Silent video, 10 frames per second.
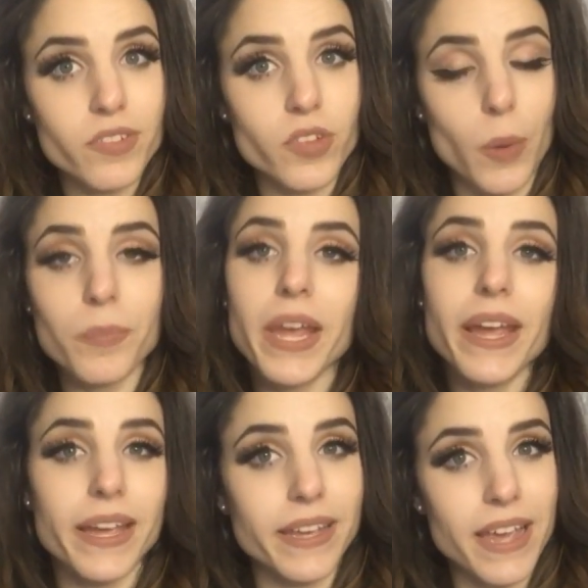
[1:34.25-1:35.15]
So,
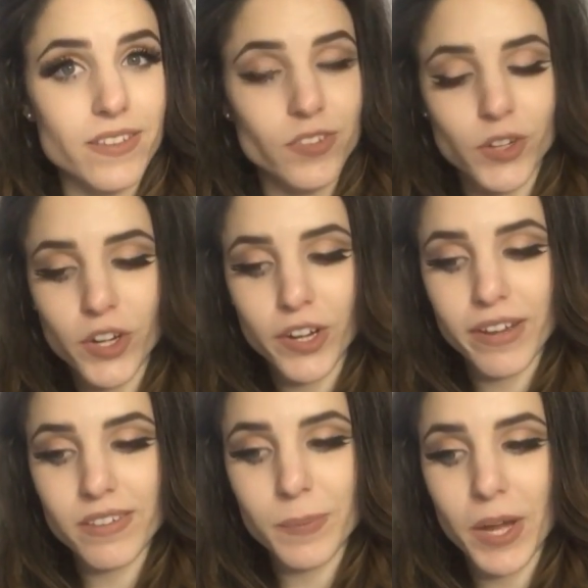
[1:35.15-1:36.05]
in case you're
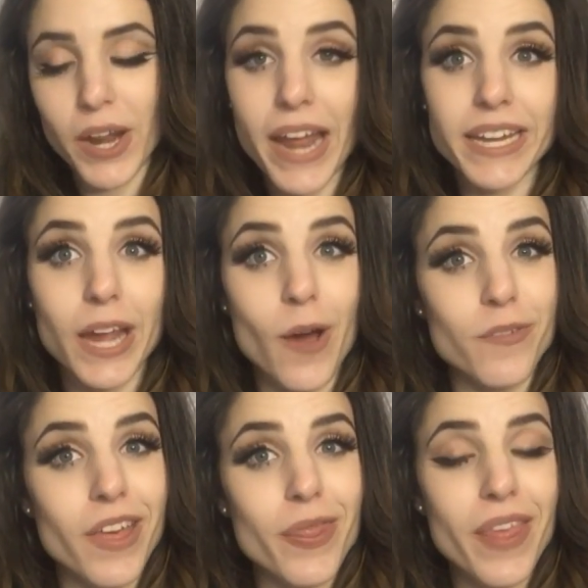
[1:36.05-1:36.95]
curious about any of
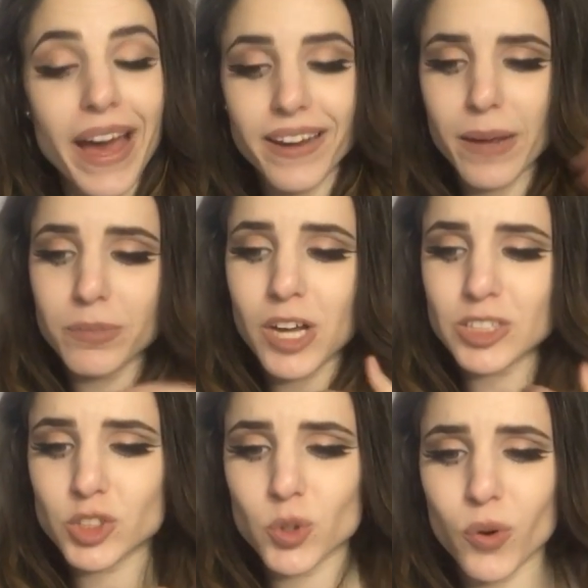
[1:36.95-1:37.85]
that, I'm
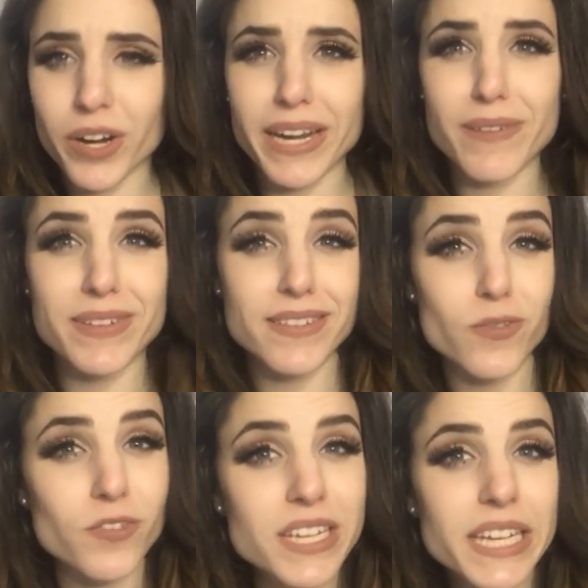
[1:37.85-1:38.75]
not sure if it's
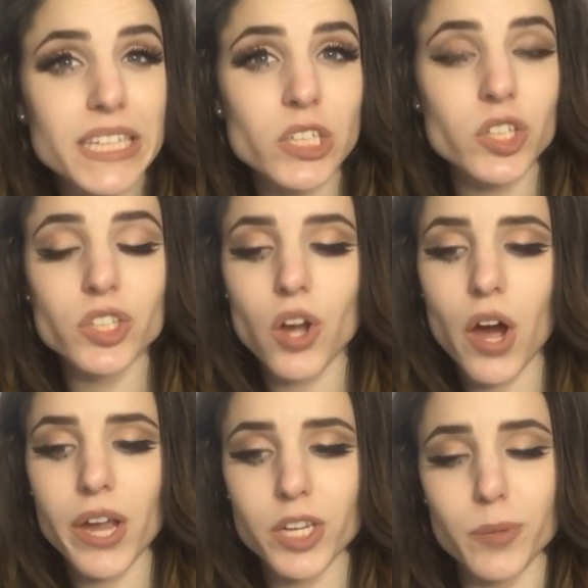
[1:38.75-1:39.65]
vegan or
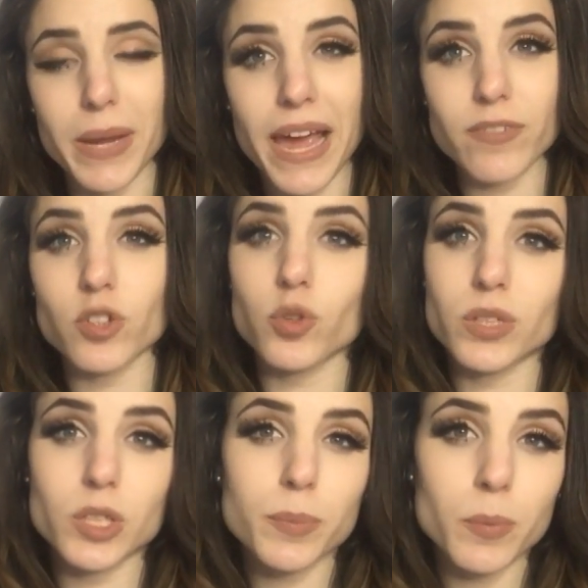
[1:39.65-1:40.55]
not. You might have to do a
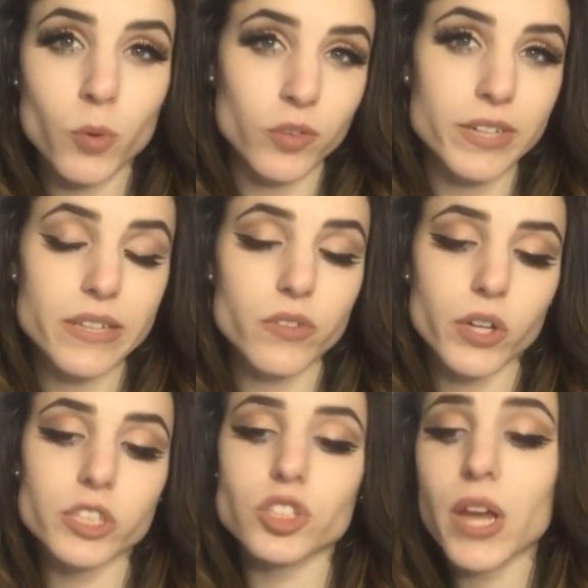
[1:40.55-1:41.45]
little bit more
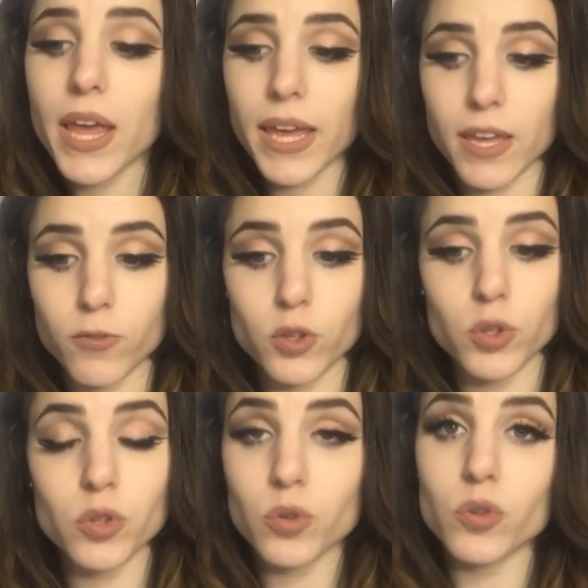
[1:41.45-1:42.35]
research if you
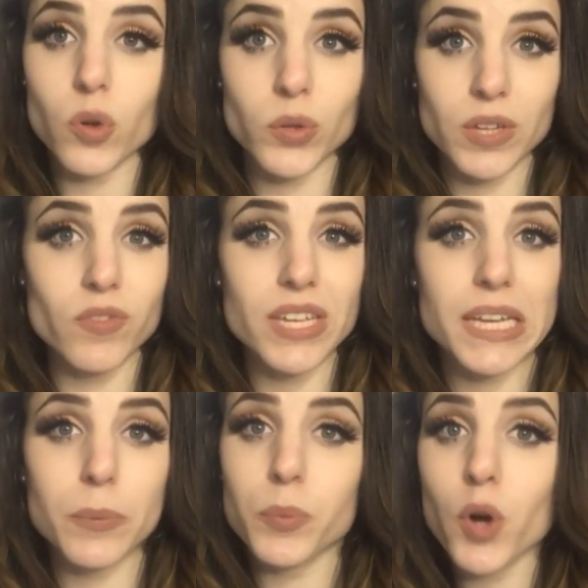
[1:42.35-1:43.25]
use only
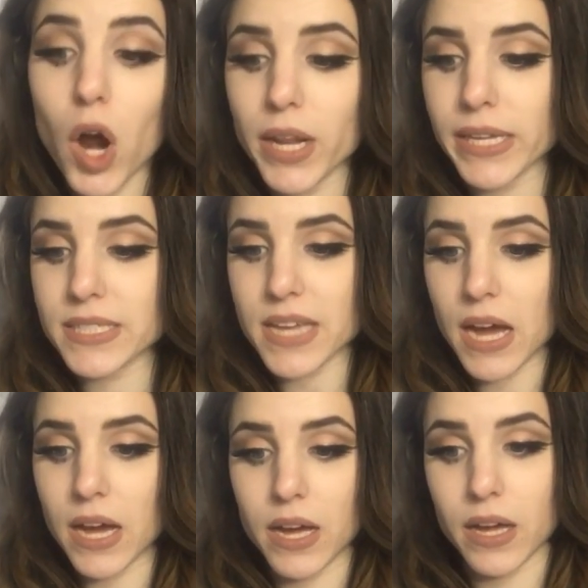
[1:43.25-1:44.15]
vegan products.
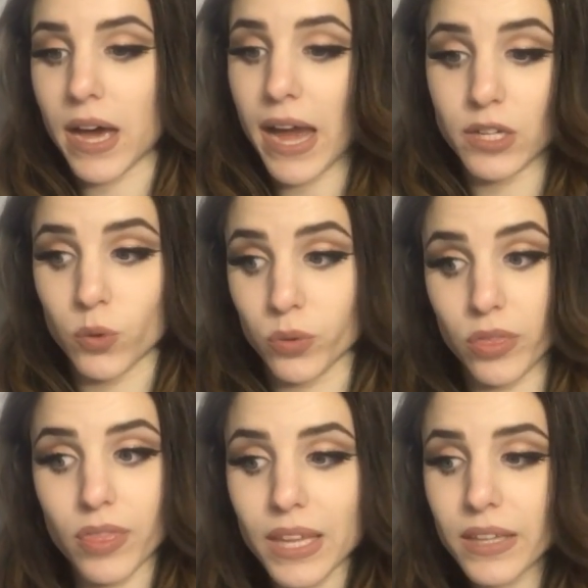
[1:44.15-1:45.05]
I don't
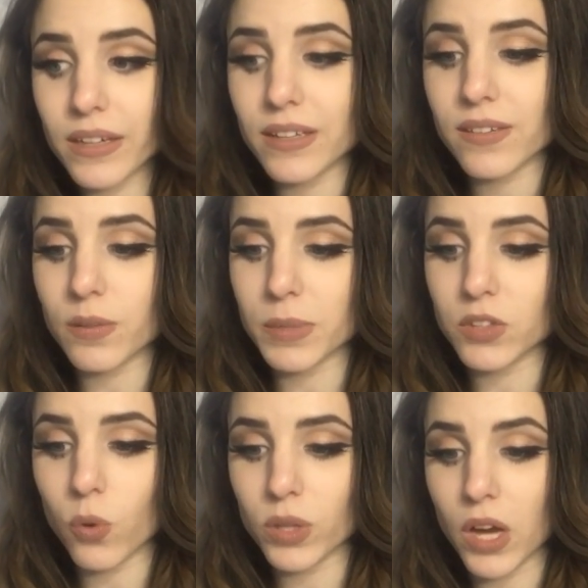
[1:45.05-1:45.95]
think it is, to be
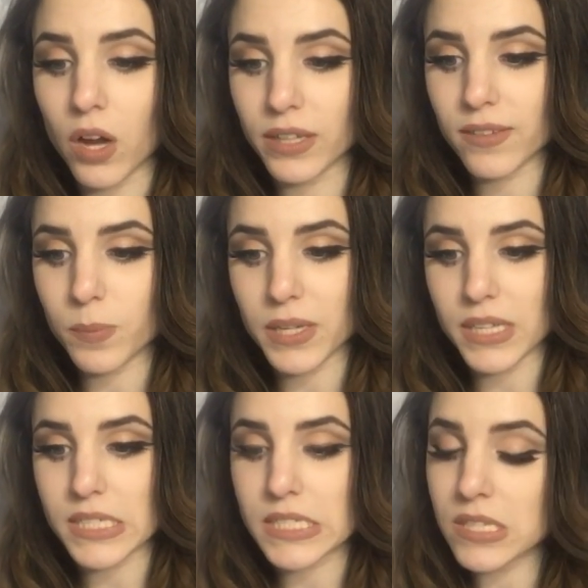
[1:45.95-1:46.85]
totally honest,
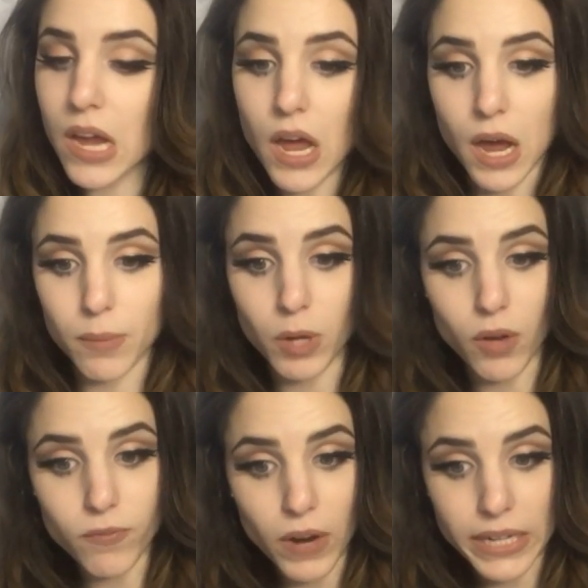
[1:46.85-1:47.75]
because I'm
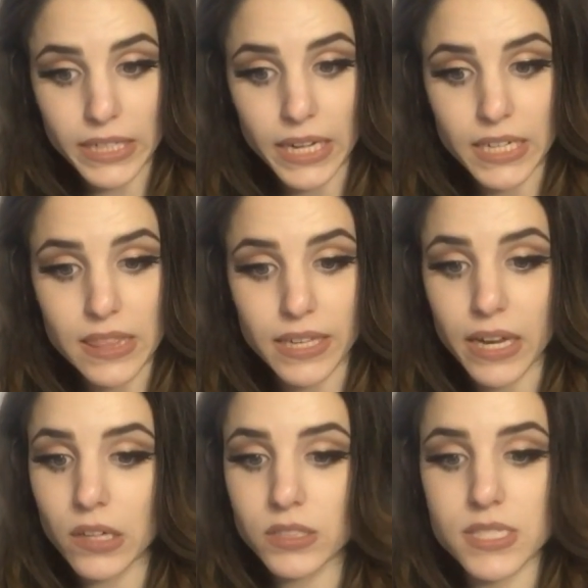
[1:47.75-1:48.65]
not finding anything
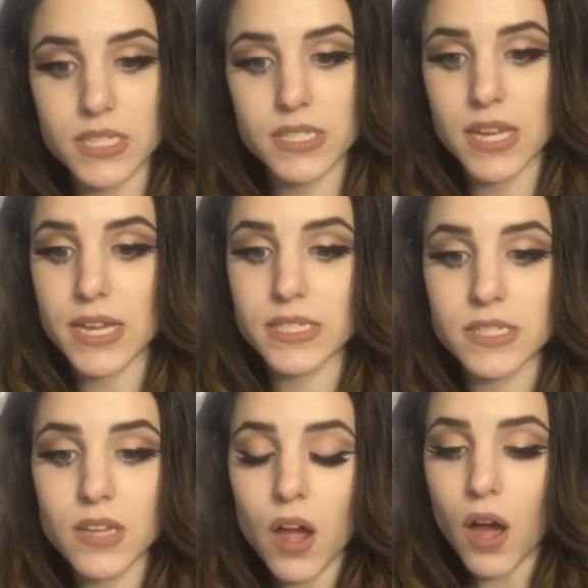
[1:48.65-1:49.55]
else. It
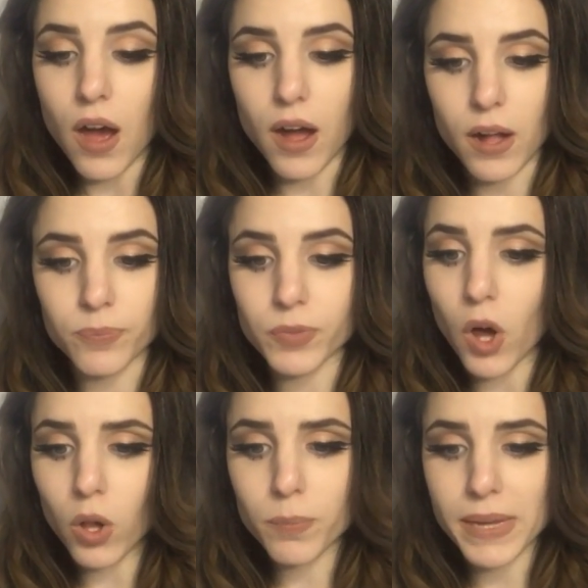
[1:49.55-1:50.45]
says
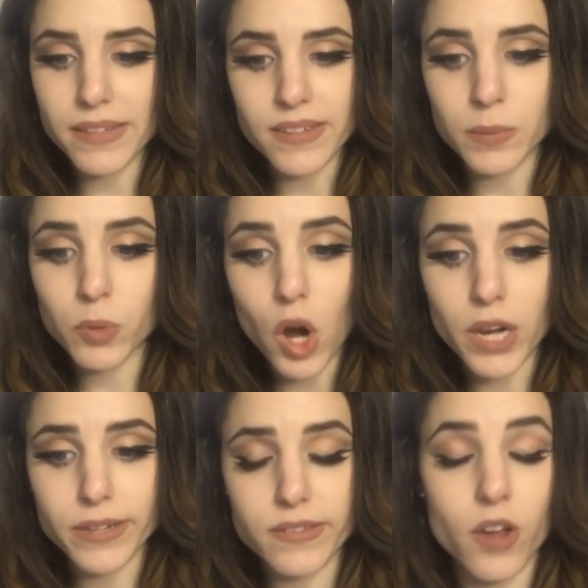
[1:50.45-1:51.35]
all Basin
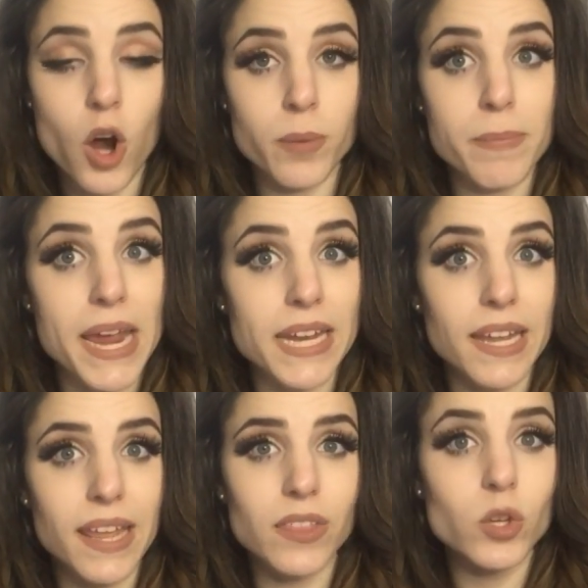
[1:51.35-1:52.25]
products are
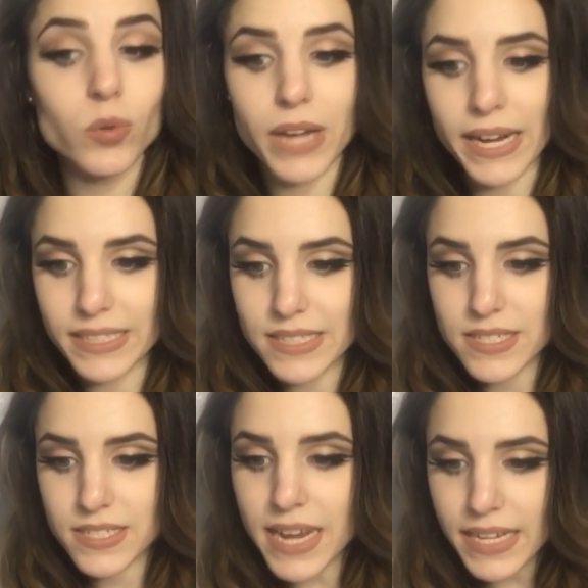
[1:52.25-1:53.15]
made in the United
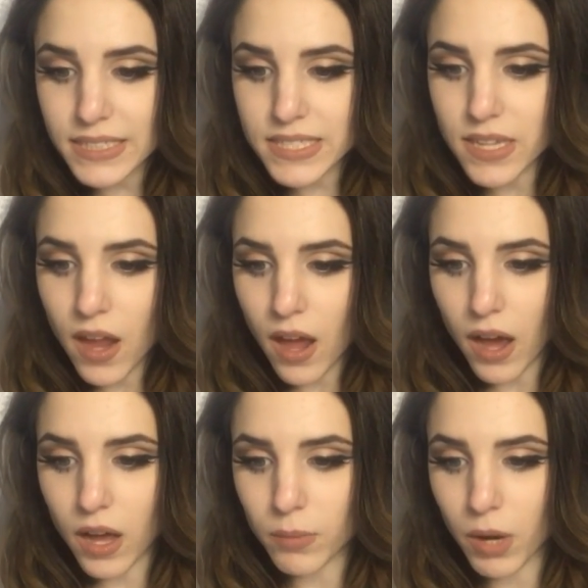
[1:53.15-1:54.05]
States,
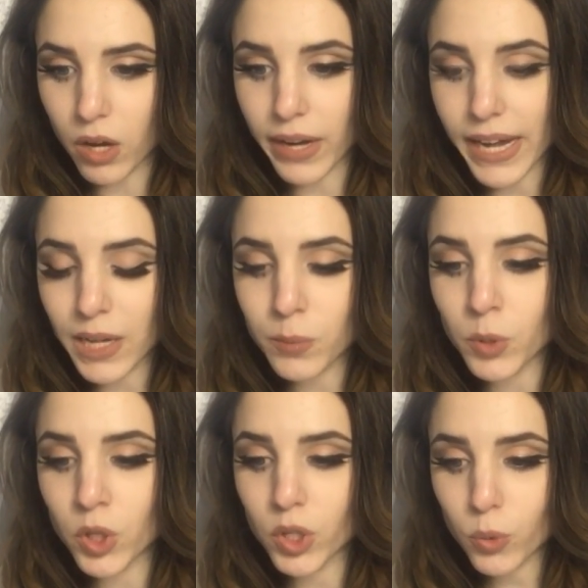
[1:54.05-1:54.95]
are
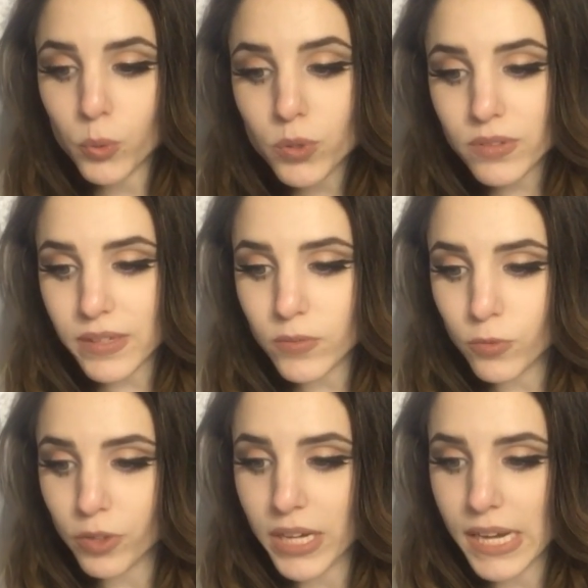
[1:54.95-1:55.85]
animal,
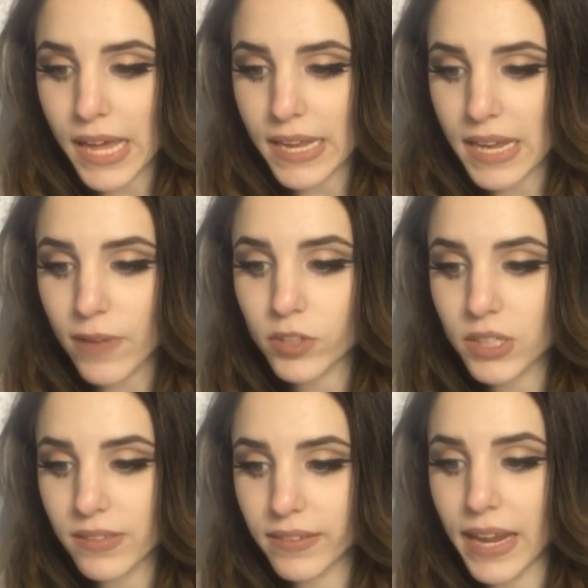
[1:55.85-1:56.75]
cruelty-free, and never
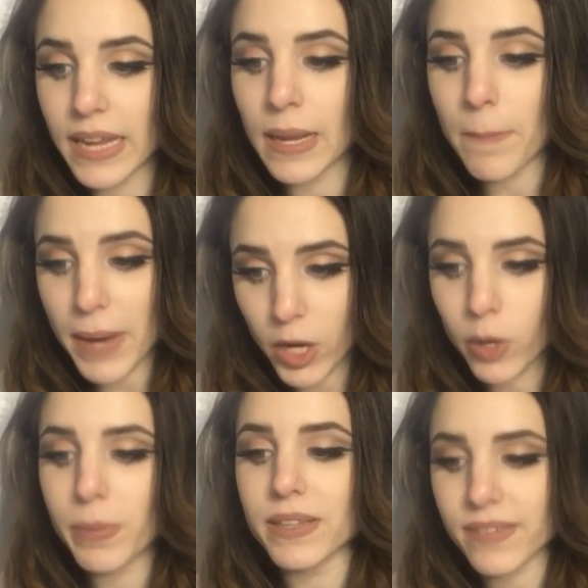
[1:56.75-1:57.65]
contain
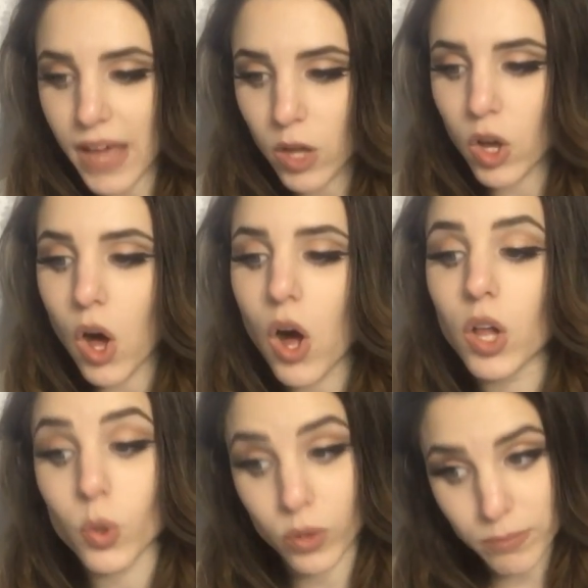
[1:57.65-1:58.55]
parabens,
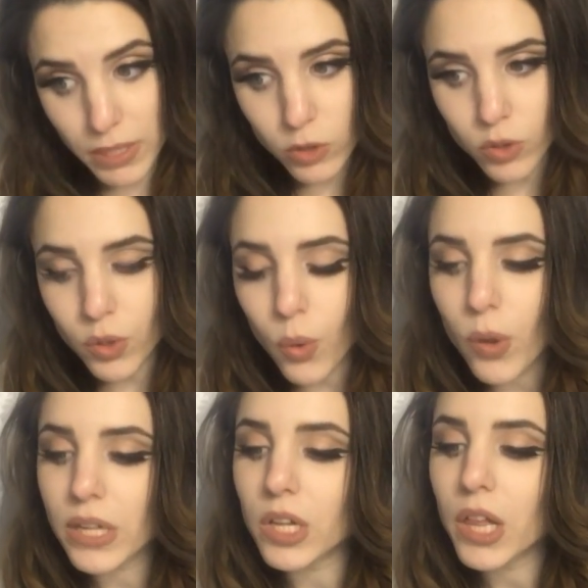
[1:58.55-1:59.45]
alcohol, or mineral
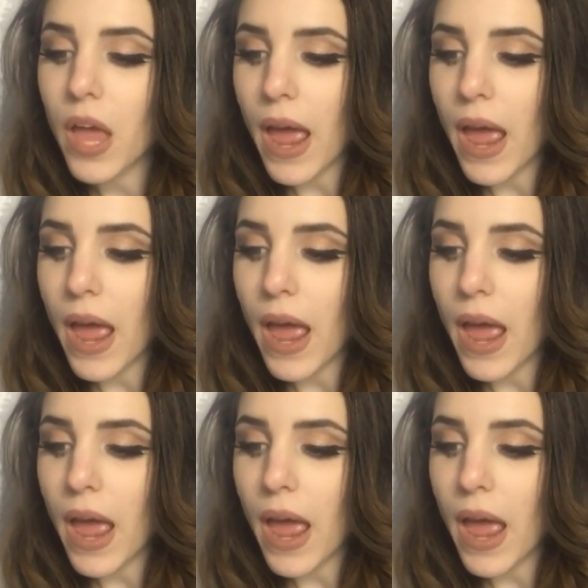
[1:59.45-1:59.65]
oil.